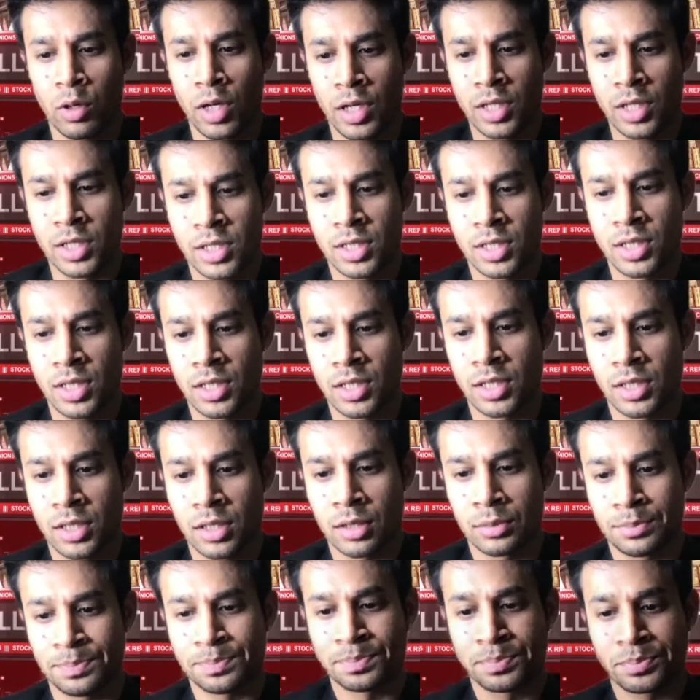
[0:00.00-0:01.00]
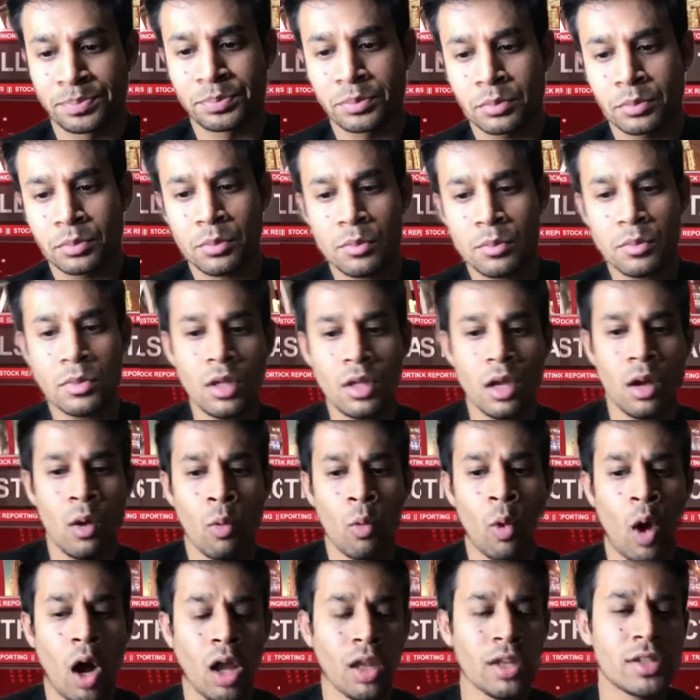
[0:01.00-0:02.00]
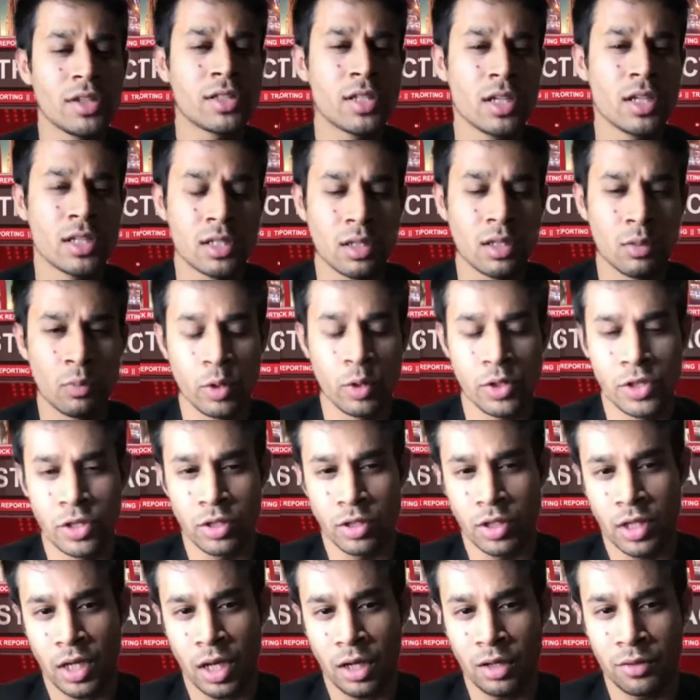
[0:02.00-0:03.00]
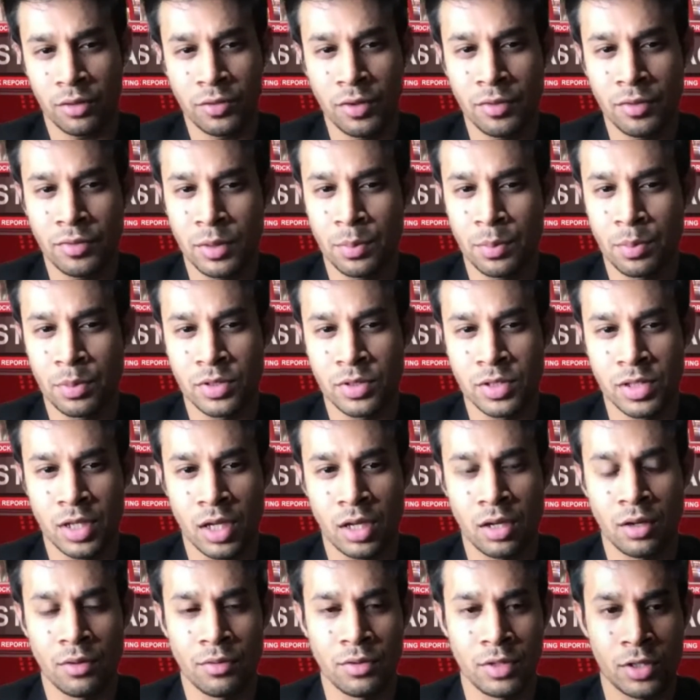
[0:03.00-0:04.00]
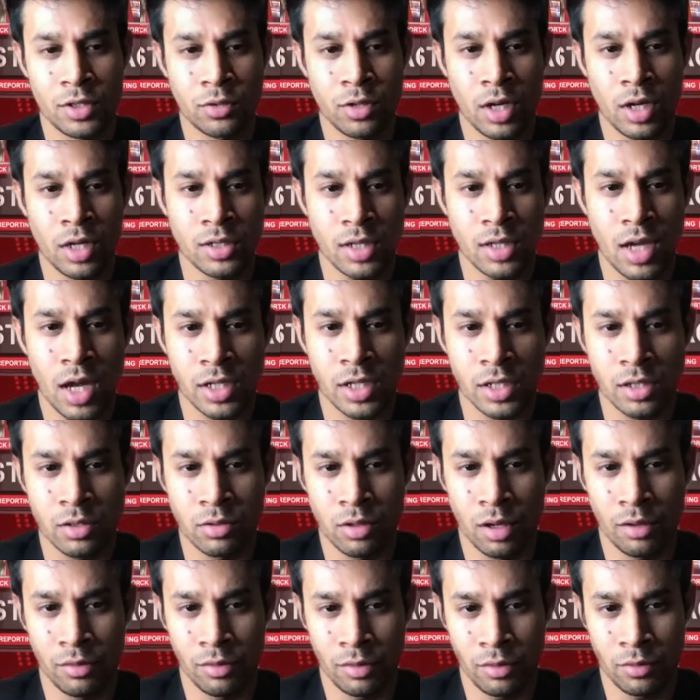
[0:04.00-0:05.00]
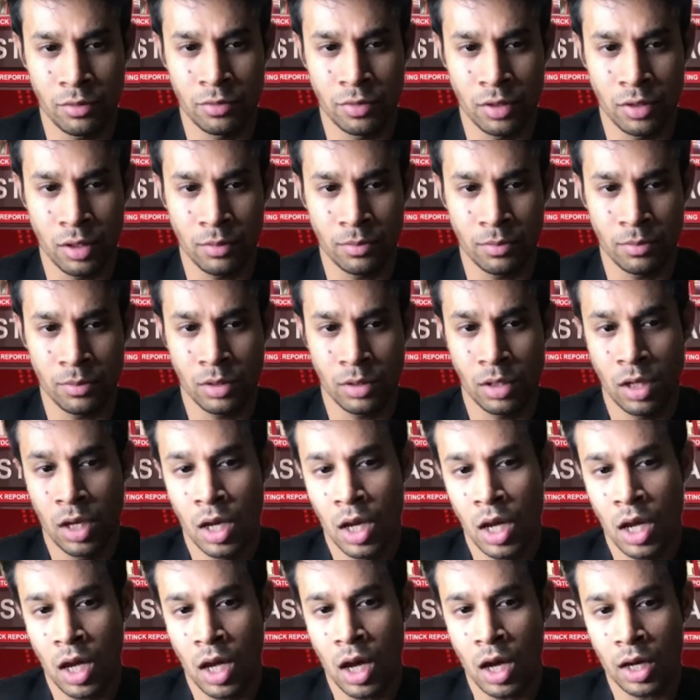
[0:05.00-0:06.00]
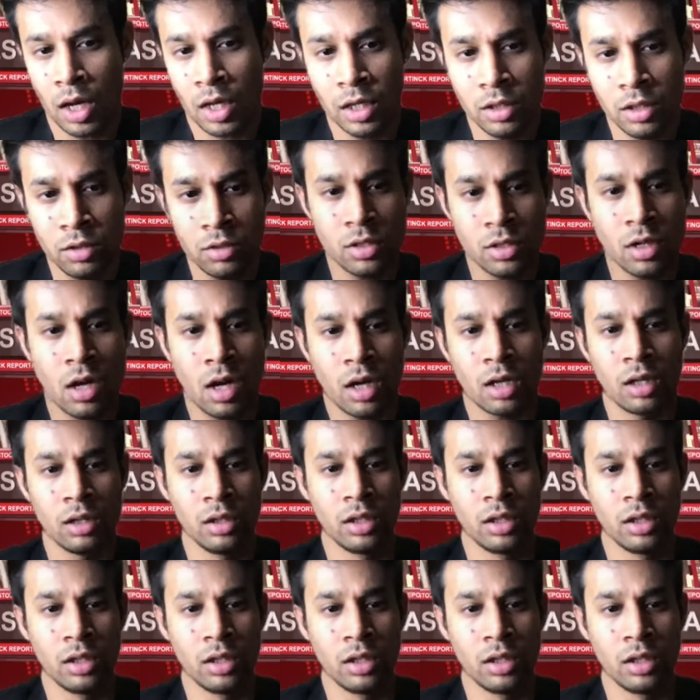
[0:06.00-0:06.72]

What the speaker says: is this wallet system, which you're getting 50% of the transaction revenue from. Can you talk a little